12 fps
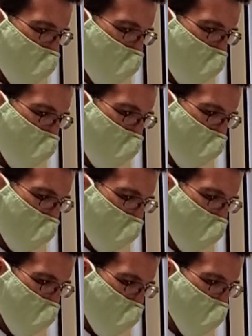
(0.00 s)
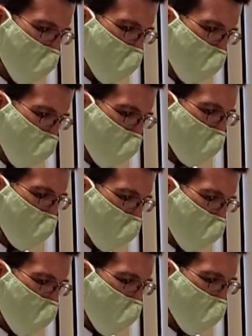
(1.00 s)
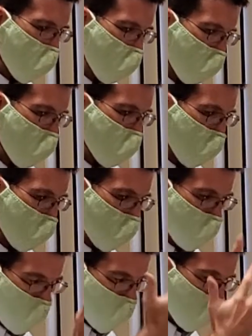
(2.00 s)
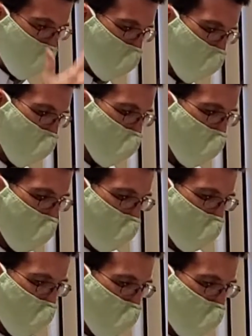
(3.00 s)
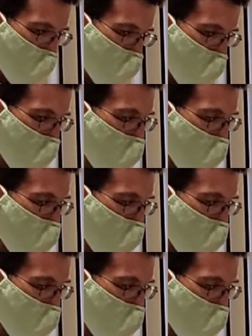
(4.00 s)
So I didn't fool with a lot of those details, but you're welcome to go see